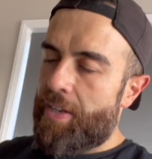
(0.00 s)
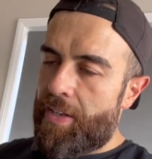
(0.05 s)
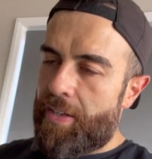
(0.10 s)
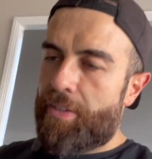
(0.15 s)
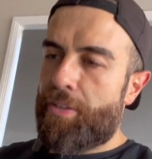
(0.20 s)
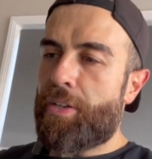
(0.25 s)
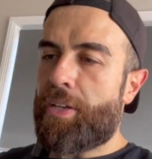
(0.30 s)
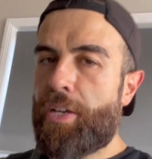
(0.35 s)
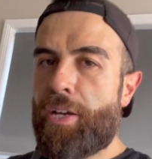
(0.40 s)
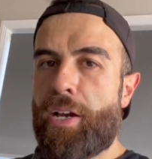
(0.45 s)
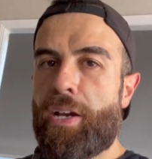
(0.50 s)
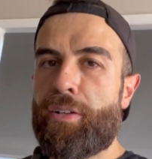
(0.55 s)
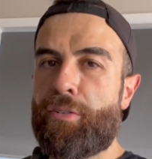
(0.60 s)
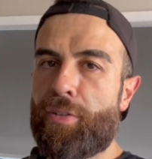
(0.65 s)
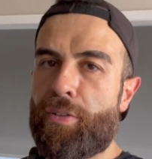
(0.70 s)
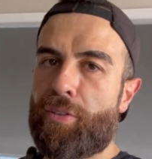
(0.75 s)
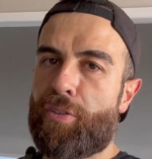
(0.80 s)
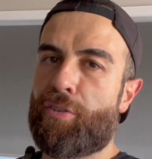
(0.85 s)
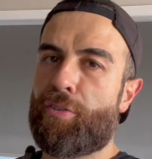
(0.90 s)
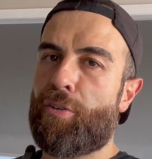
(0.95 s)
you can go
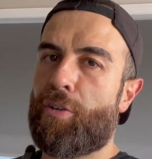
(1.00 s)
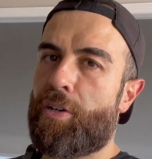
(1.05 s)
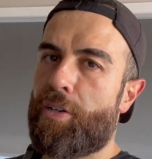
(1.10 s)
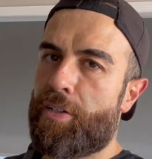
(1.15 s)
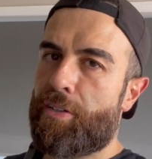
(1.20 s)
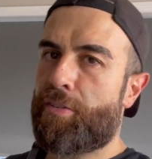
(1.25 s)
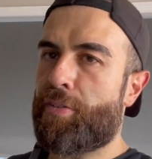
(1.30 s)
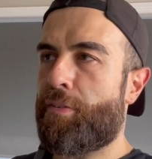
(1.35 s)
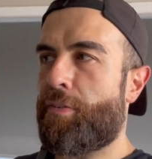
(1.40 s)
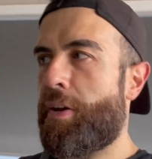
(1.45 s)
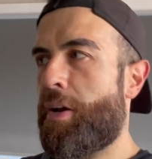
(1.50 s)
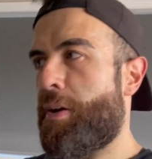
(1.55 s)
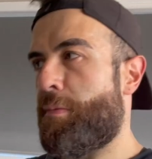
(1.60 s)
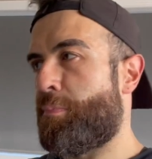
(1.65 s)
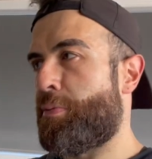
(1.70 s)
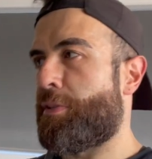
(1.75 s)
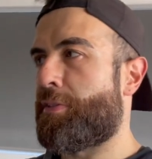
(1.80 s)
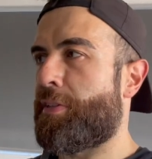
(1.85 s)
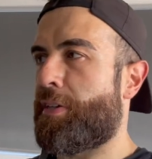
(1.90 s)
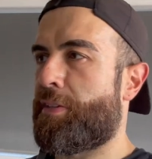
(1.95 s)
into the science of how it
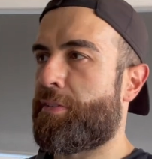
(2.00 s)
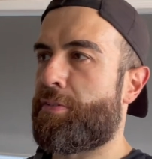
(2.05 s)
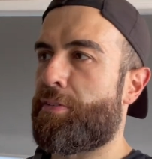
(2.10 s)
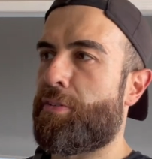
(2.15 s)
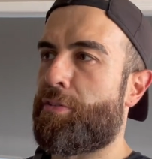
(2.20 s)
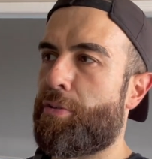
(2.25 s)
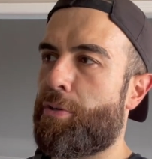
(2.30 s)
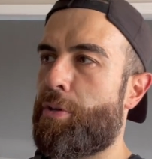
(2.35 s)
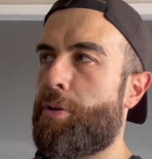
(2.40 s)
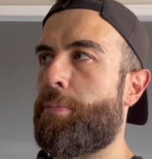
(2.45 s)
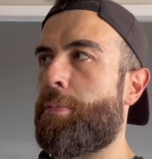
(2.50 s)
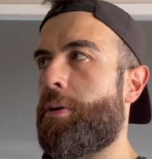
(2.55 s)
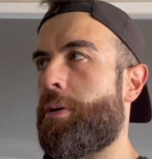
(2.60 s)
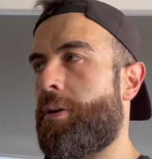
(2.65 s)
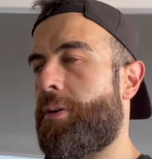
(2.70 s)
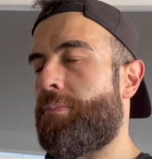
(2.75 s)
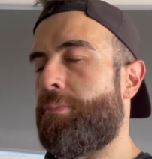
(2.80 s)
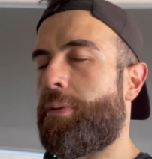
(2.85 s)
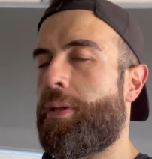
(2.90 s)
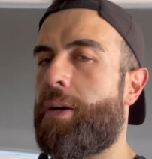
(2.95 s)
protects the
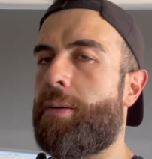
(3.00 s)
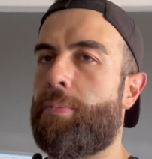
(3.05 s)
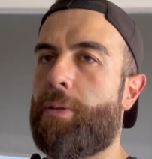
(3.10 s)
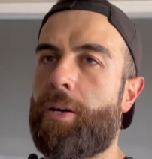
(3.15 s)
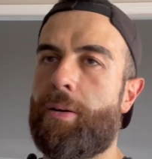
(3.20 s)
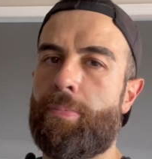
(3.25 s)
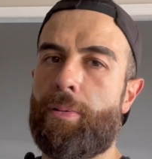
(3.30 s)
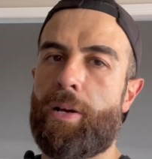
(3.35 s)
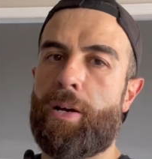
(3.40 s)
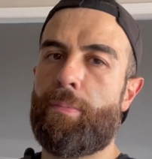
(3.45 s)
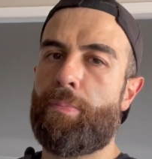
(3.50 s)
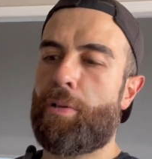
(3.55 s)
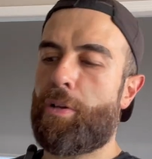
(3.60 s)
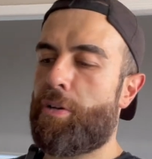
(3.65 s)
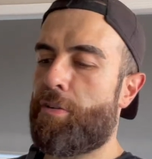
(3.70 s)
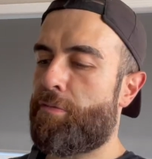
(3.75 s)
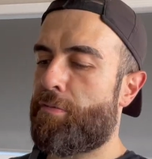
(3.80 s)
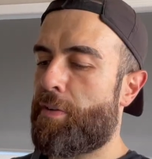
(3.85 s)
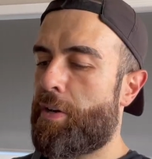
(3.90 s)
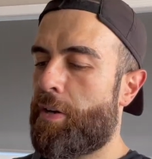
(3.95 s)
turbo and blah, blah, blah,
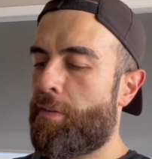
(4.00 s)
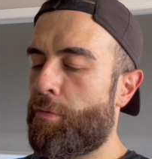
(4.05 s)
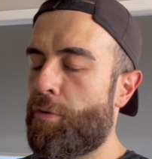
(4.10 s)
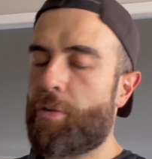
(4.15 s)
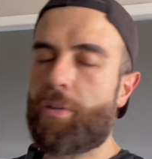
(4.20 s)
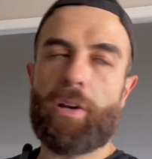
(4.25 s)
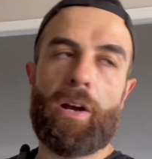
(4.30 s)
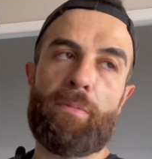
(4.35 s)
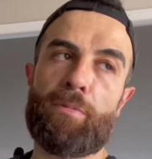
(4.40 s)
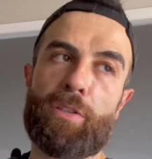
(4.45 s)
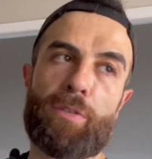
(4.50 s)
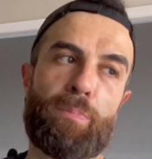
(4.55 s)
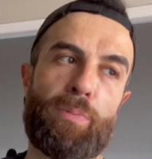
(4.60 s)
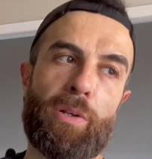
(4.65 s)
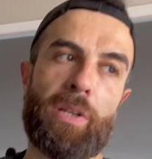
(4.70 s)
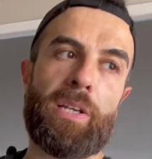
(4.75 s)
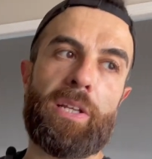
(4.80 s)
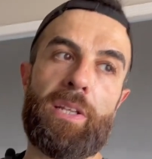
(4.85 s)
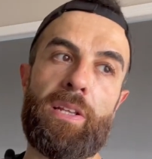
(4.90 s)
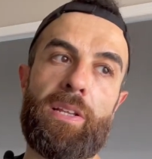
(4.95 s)
blah valve. Look, I'm just
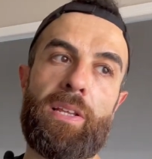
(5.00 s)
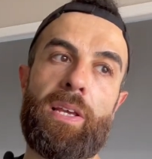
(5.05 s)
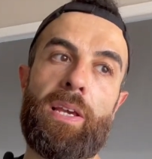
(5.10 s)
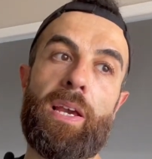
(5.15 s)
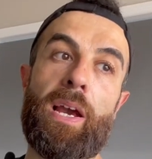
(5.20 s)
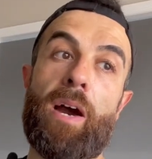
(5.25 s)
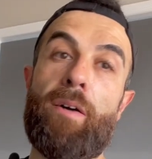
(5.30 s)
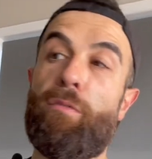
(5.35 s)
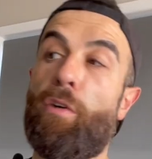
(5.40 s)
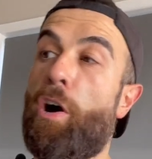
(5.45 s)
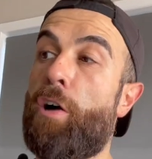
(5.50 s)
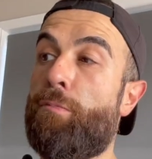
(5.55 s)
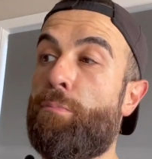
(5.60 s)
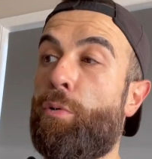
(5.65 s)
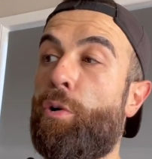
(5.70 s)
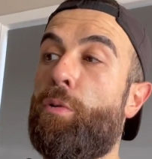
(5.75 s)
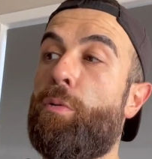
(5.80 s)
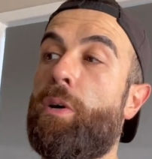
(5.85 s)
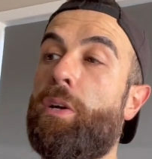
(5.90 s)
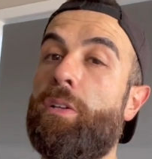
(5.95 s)
putting it in there. I
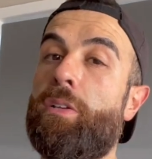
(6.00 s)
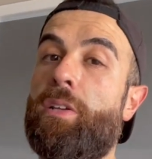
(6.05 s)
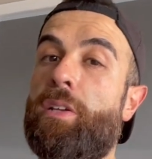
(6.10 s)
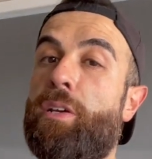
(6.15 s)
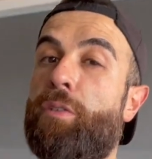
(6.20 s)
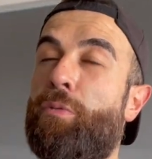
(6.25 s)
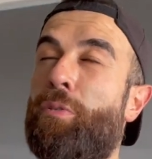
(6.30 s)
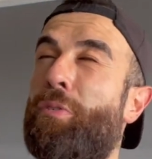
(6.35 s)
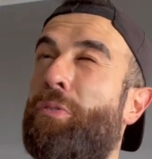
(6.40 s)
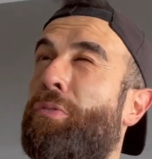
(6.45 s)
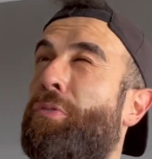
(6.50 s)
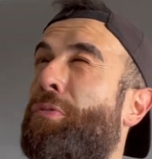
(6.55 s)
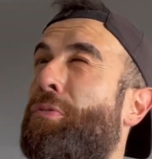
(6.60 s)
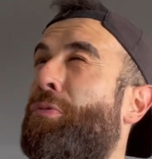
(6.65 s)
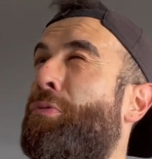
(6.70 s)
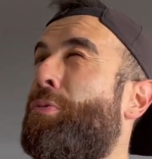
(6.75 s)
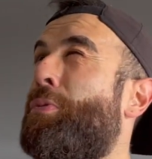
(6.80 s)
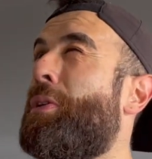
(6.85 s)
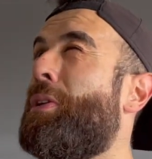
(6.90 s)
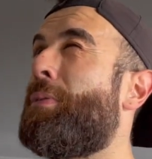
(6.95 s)
bought one. It was
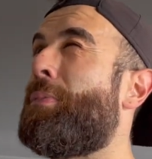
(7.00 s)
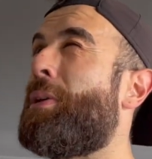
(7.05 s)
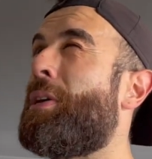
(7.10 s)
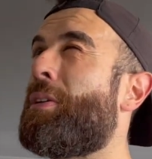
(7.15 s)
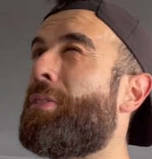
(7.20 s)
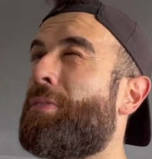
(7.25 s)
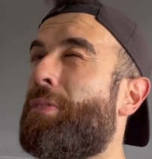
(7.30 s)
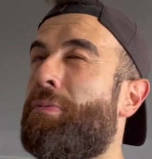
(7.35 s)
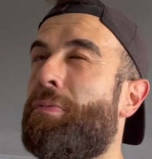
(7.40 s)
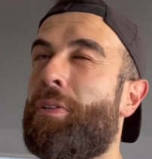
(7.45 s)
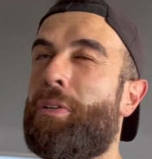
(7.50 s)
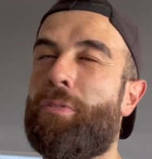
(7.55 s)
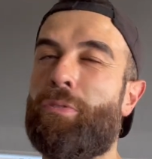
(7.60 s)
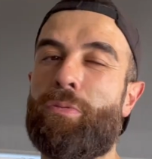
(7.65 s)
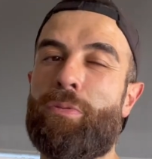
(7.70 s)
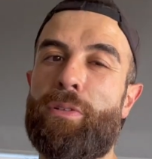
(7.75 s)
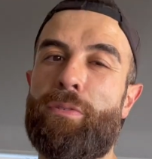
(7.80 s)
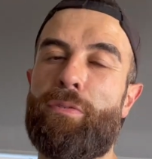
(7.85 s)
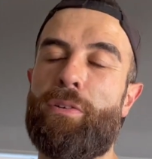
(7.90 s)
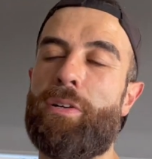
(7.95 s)
20 bucks, I think, or
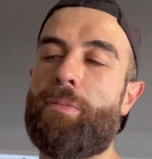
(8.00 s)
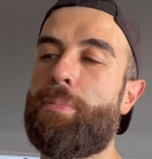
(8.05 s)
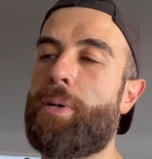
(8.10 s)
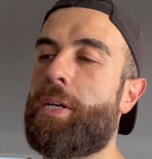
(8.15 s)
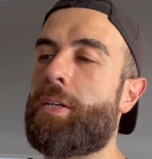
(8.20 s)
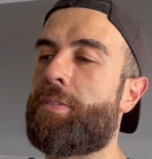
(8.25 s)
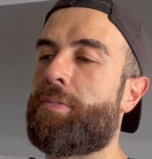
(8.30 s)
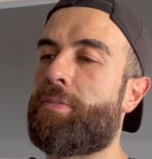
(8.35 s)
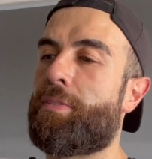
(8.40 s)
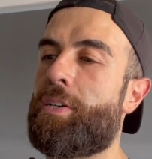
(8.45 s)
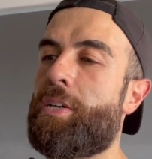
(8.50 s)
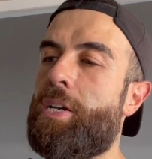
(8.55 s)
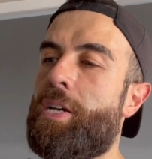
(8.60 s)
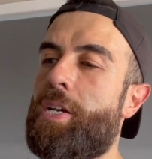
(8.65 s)
25 bucks.